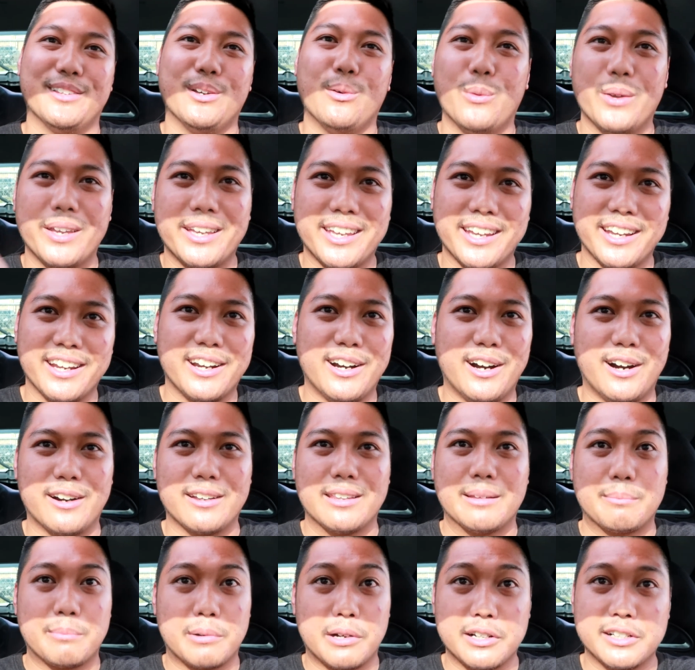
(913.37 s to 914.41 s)
the weekend car,
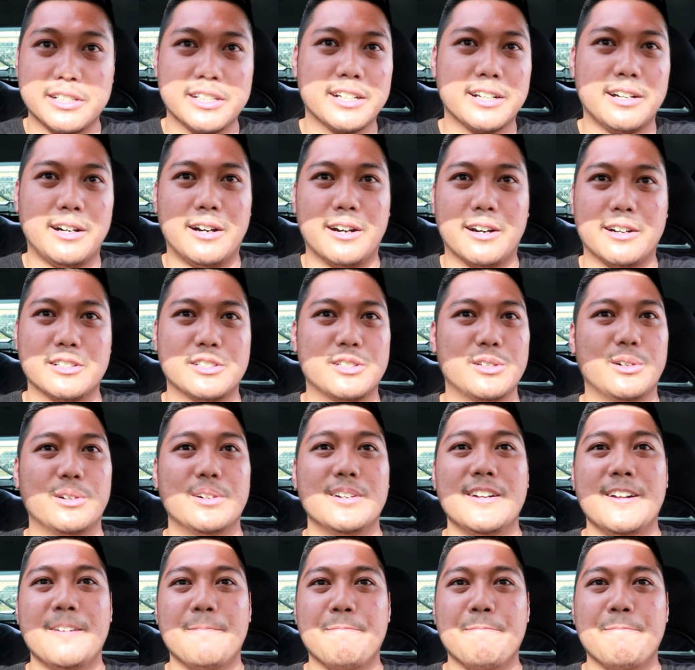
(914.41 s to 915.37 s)
the project car. So